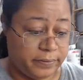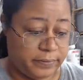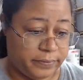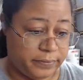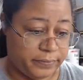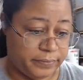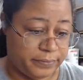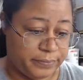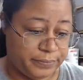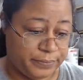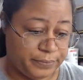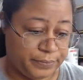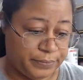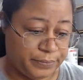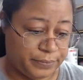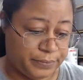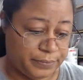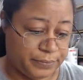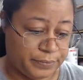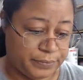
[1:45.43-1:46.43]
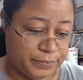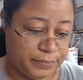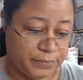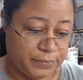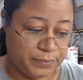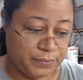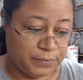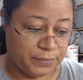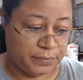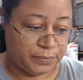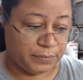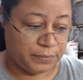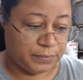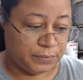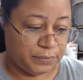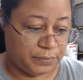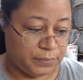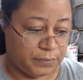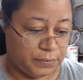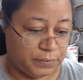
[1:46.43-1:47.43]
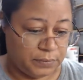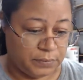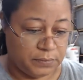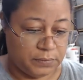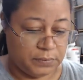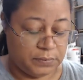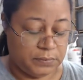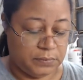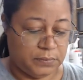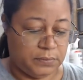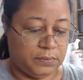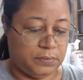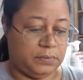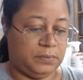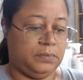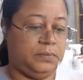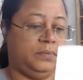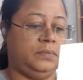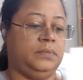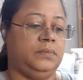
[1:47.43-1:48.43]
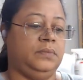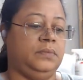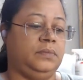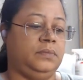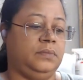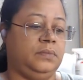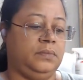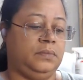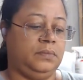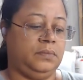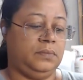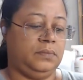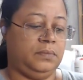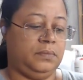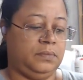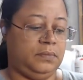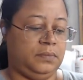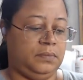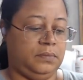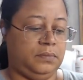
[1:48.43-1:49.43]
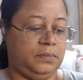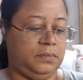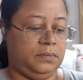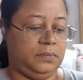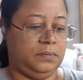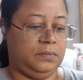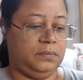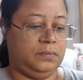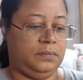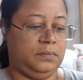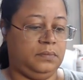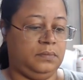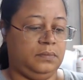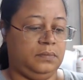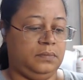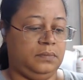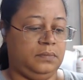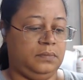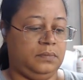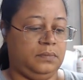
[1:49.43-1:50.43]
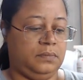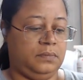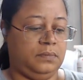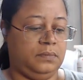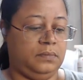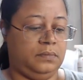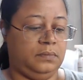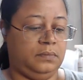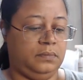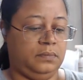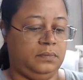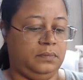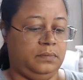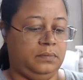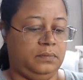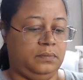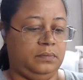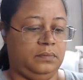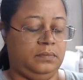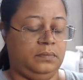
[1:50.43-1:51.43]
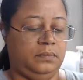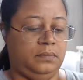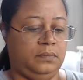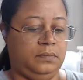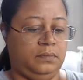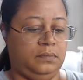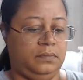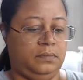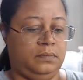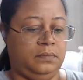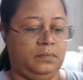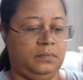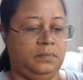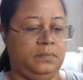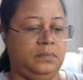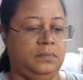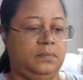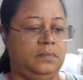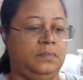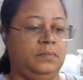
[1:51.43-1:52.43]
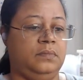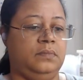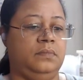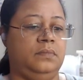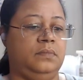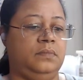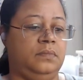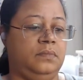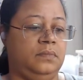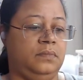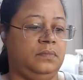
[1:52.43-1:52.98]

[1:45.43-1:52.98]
(no one is talking)